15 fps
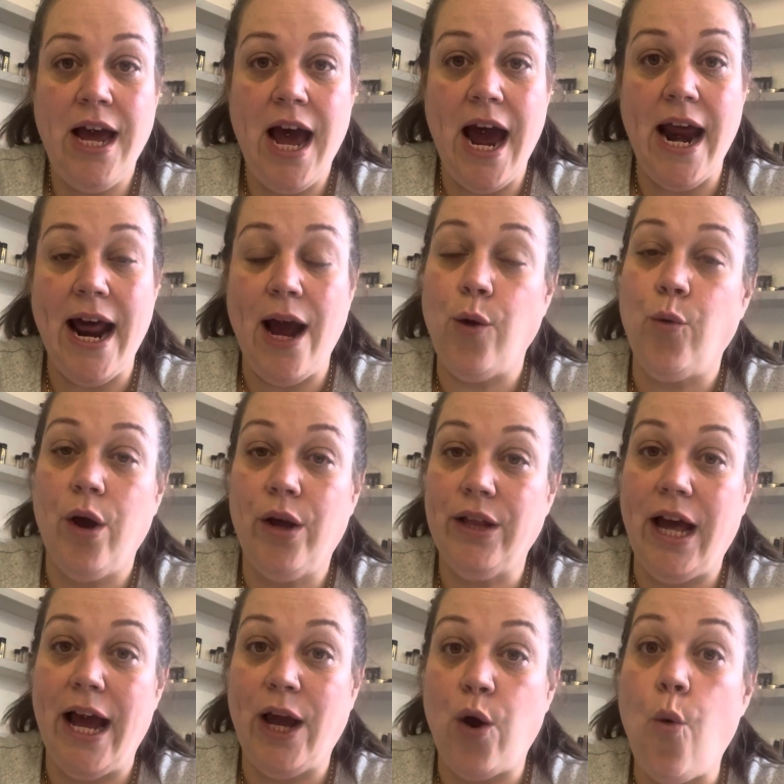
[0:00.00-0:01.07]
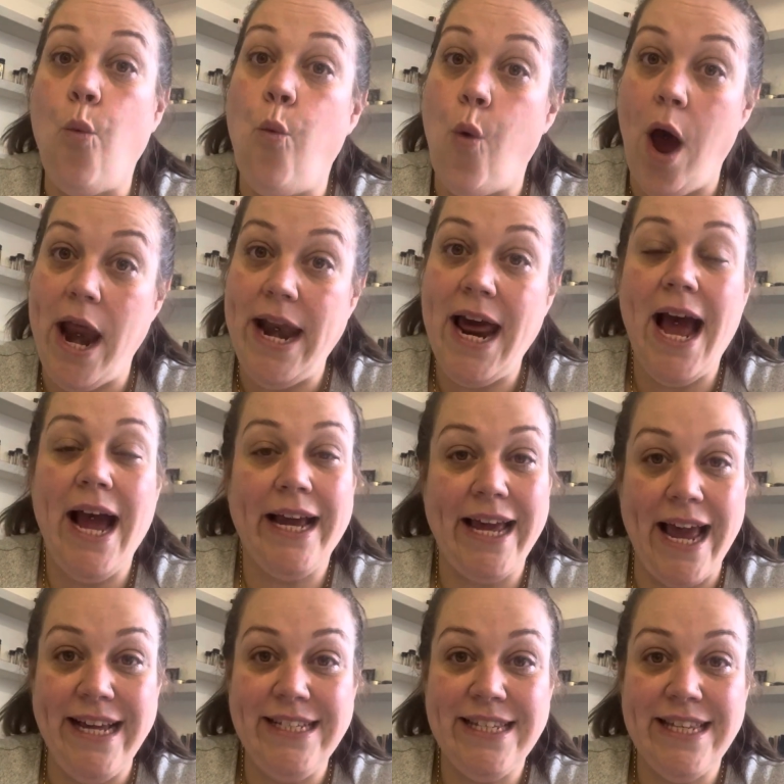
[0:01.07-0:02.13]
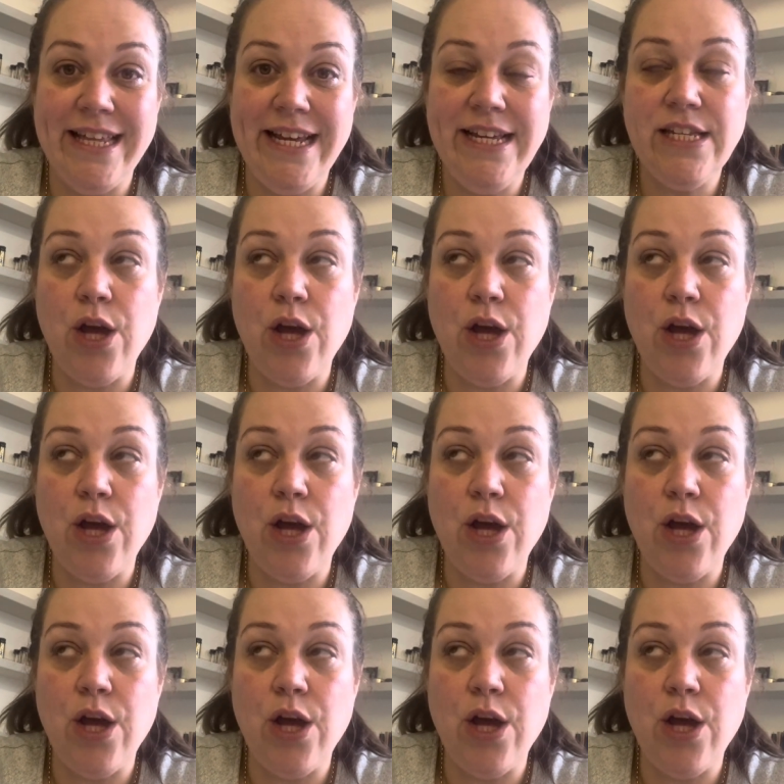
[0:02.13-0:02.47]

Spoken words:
And I, like, when I get into these